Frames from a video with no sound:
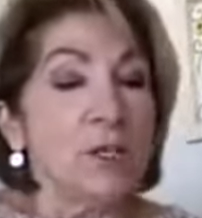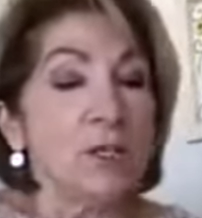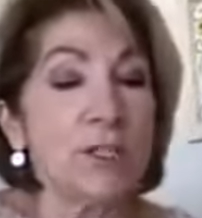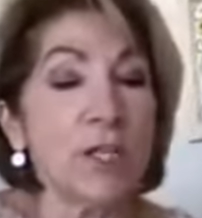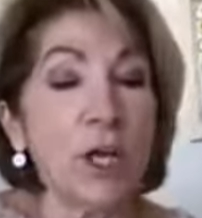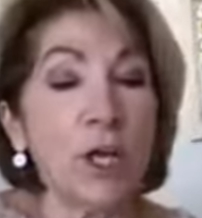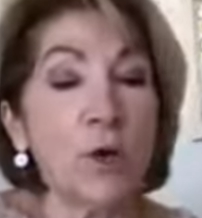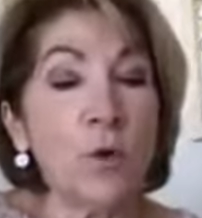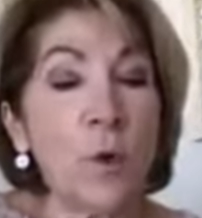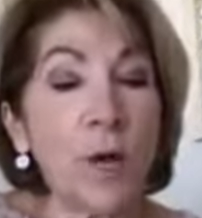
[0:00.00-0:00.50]

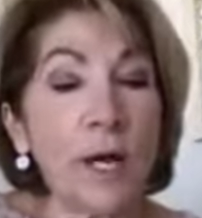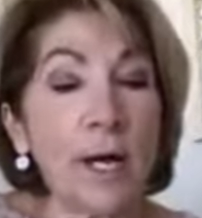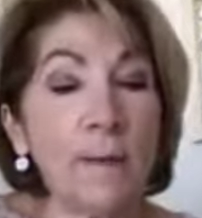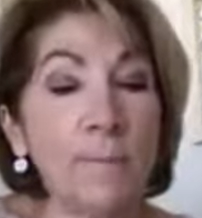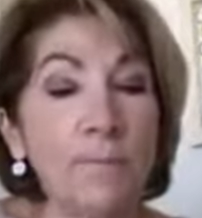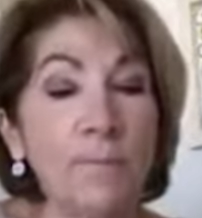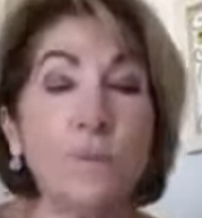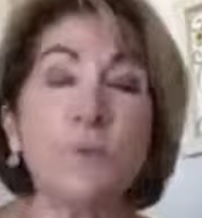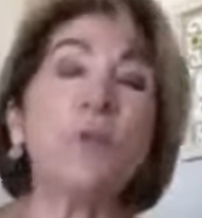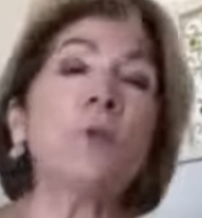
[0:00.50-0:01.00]
So,
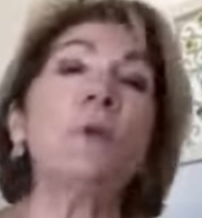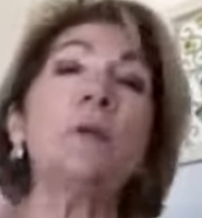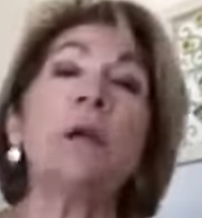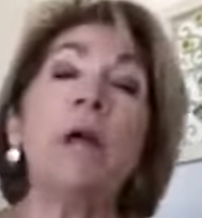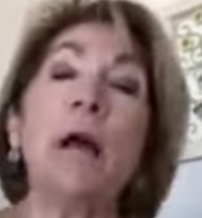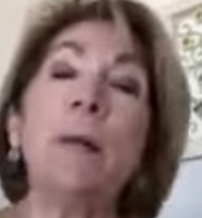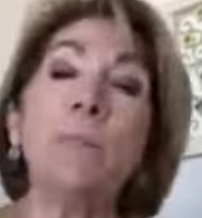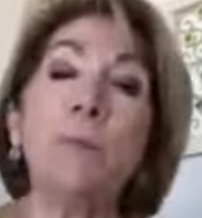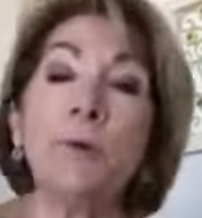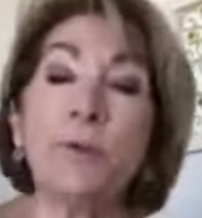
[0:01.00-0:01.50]
um, so a
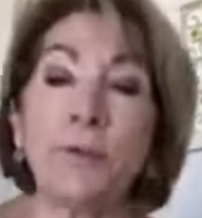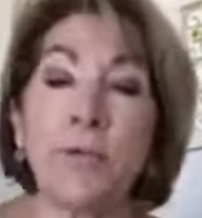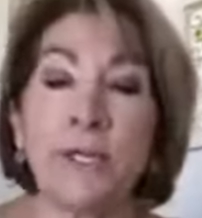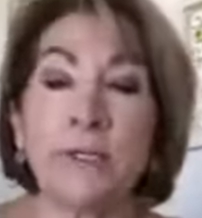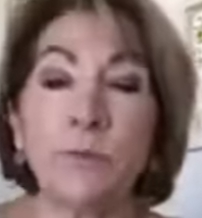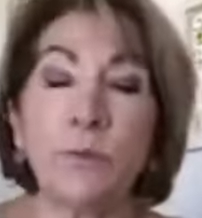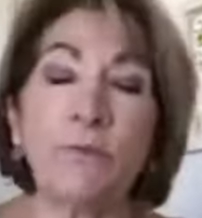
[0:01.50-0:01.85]
couple things.